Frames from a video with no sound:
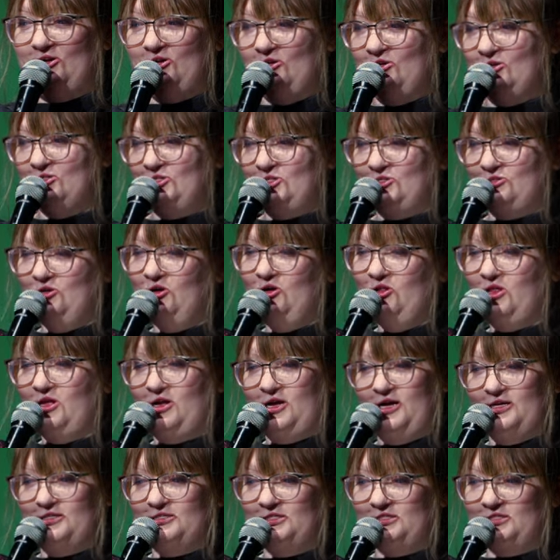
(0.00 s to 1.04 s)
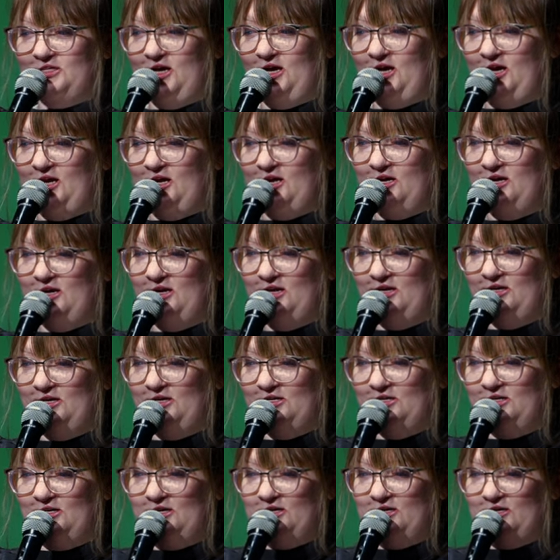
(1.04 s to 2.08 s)
go to school the next day,
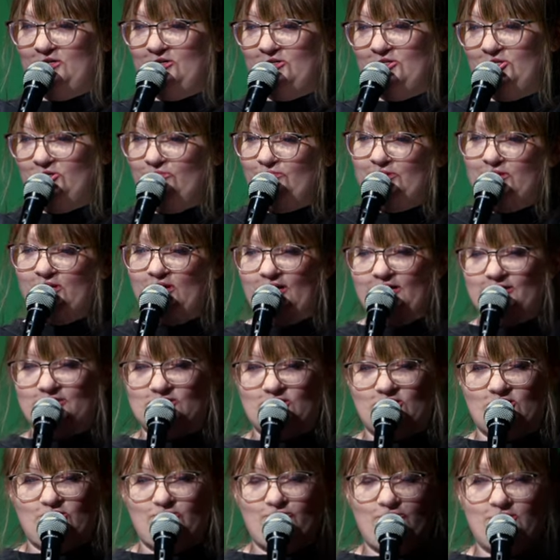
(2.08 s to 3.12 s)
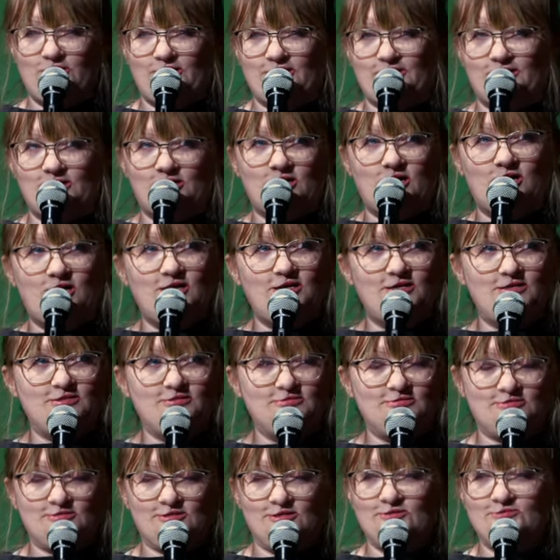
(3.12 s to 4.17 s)
or you'd be like, good
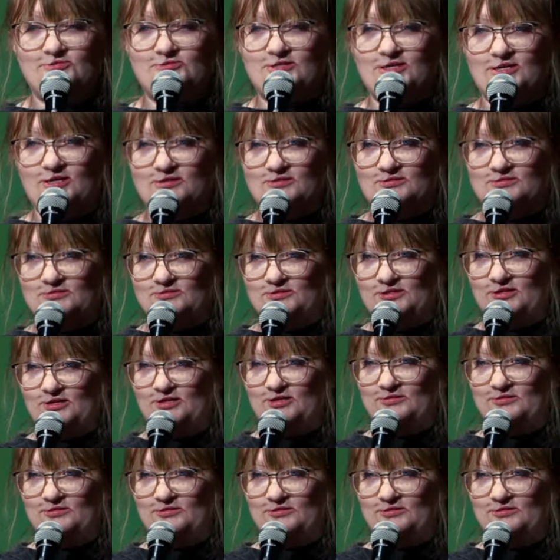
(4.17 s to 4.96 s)
night, Clifton, you